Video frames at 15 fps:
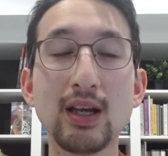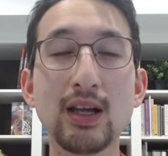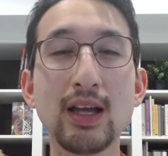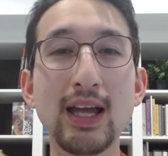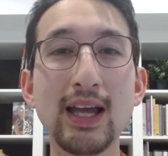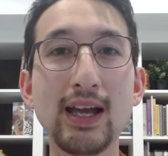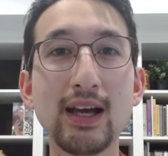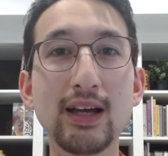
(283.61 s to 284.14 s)

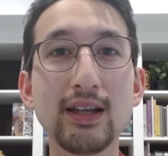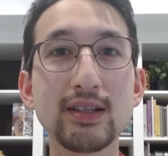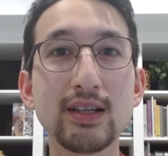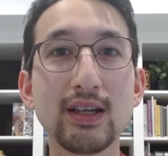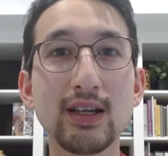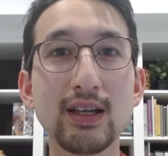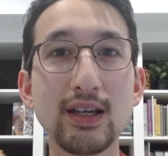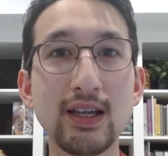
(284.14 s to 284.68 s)
And
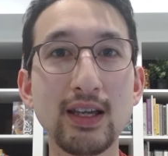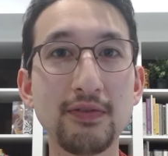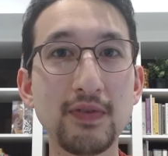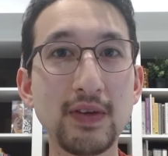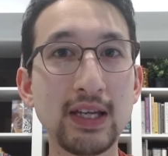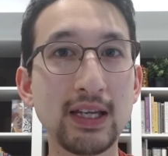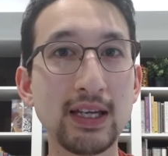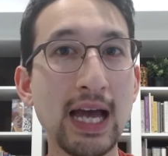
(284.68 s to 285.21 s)
if
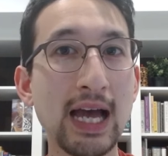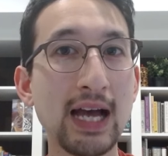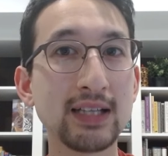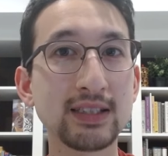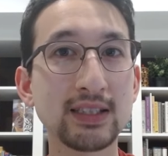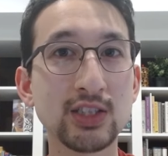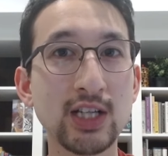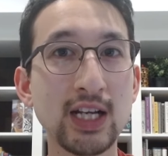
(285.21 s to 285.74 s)
it has a
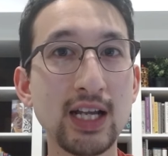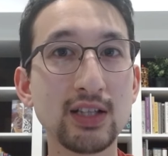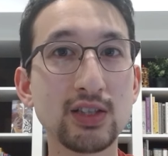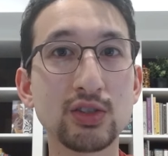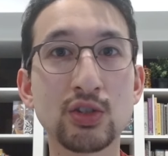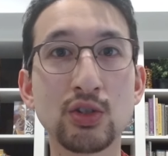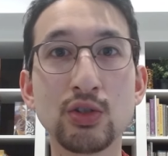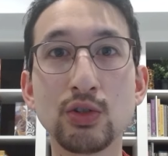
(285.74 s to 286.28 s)
chance
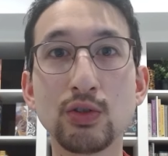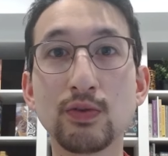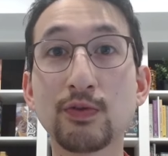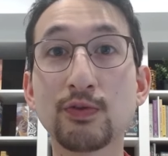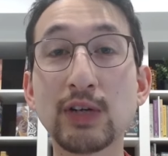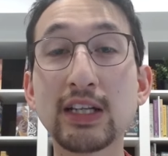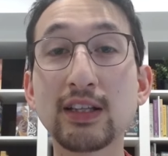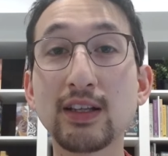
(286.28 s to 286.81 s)
to do
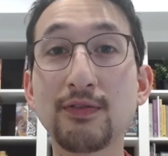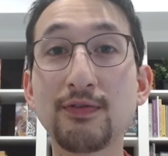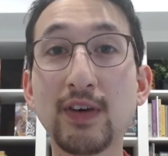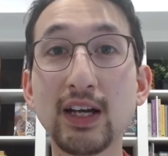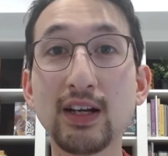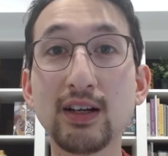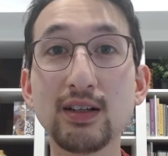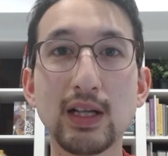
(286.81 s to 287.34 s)
friendly
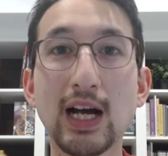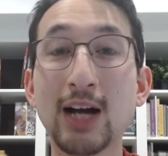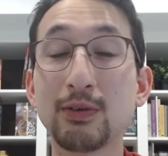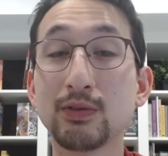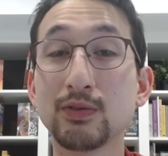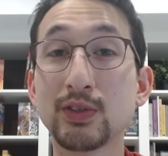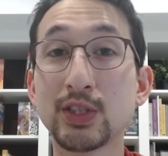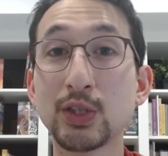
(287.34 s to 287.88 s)
fire, I will
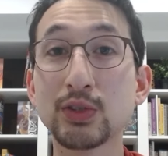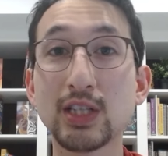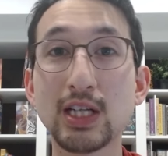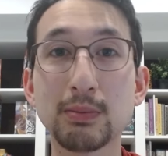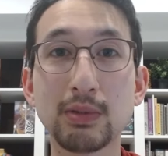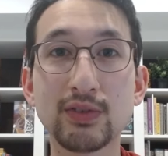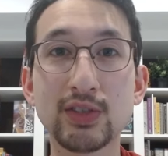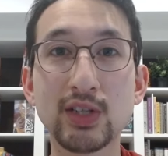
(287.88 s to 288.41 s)
reduce the number
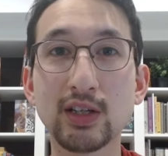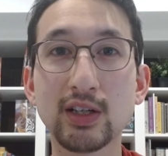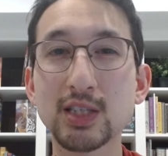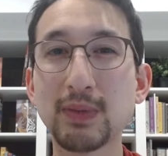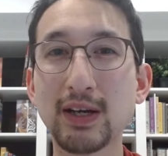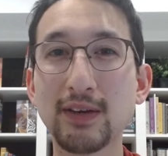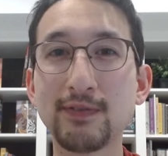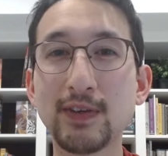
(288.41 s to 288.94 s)
of targets
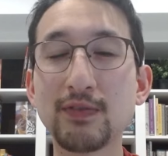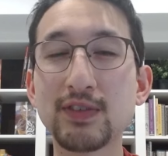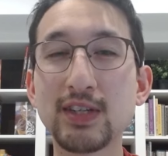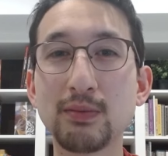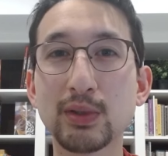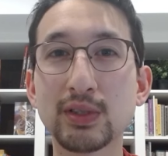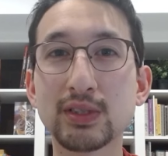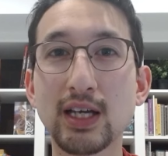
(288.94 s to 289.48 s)
by
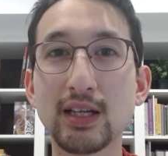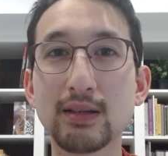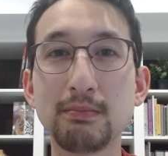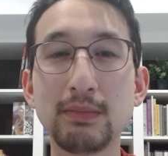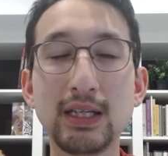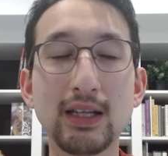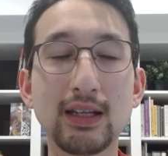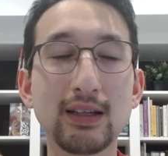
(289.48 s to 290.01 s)
15%,
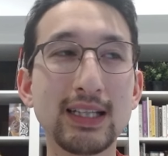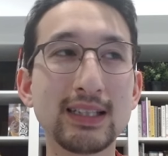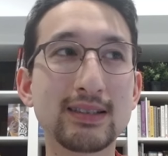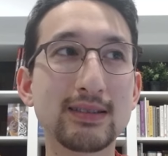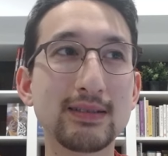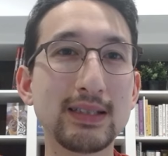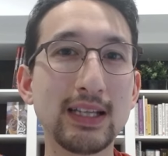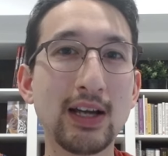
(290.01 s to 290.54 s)
meaning it's
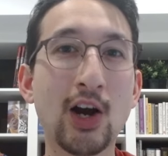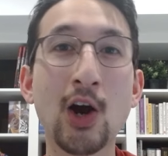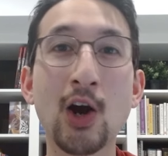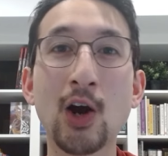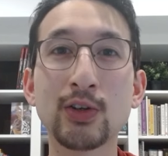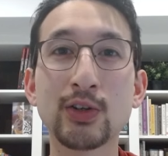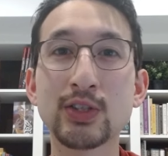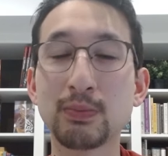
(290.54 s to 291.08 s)

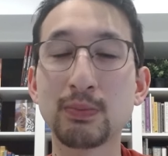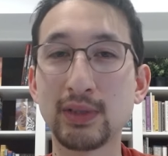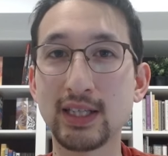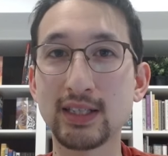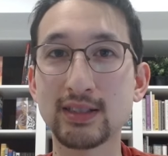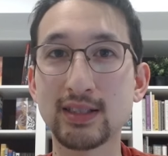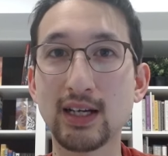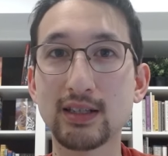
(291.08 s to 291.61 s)
harder to place
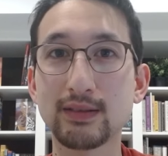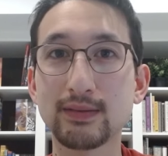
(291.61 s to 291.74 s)
that.